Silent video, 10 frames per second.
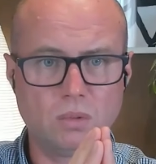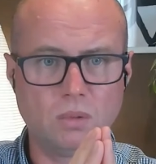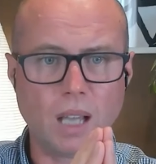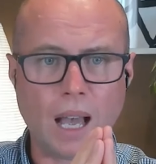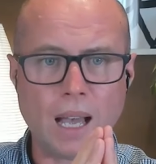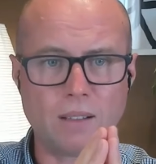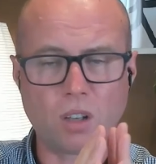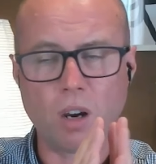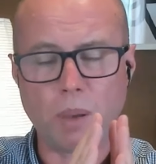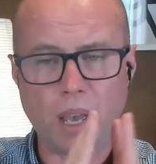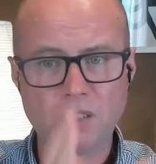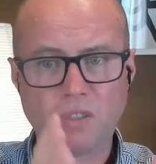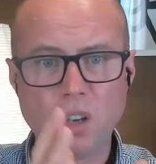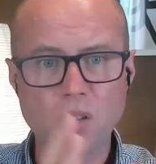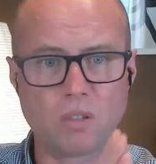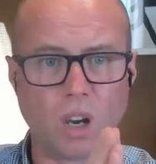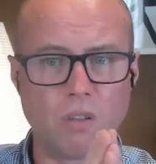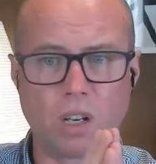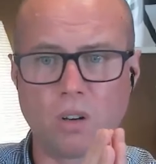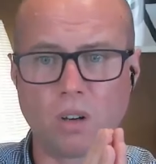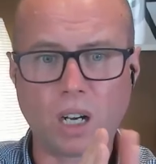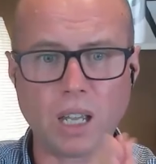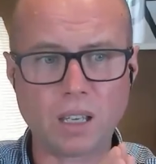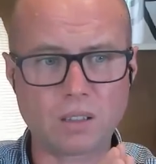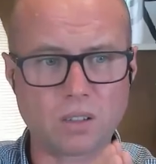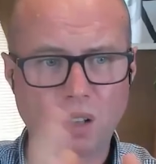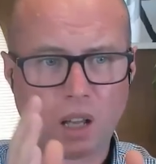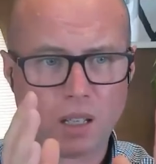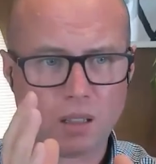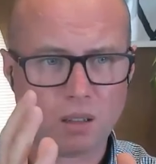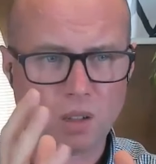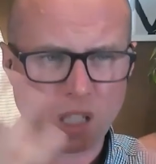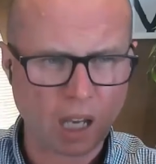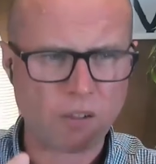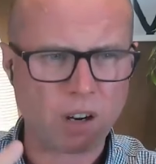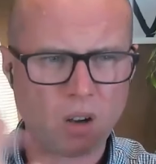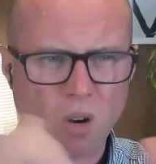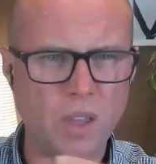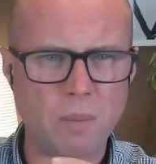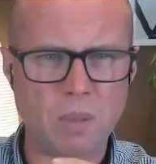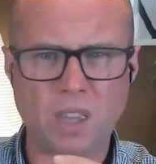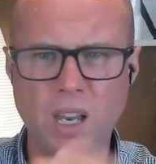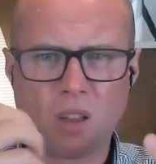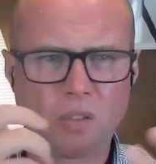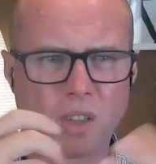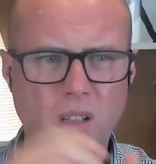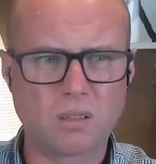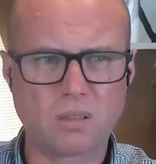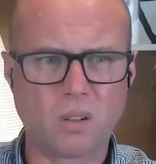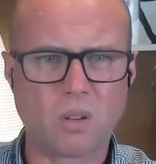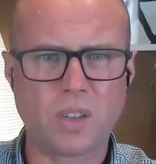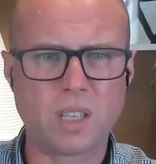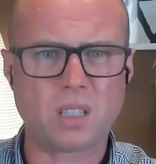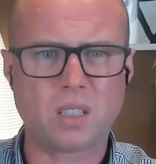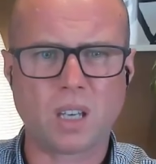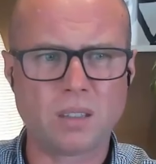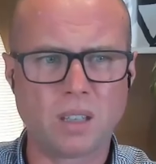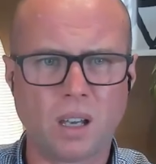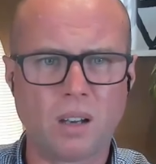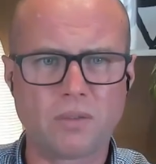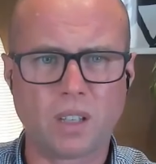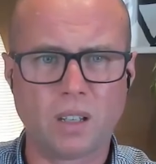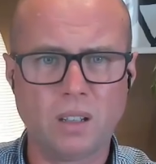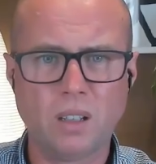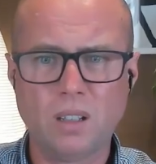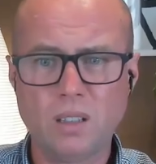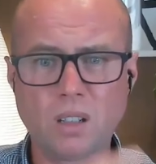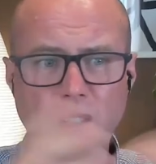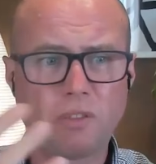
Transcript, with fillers: Uh, sorry, page views. Don't record clicks. Like you're going to record them, but they're not the core things you're chasing after you're looking for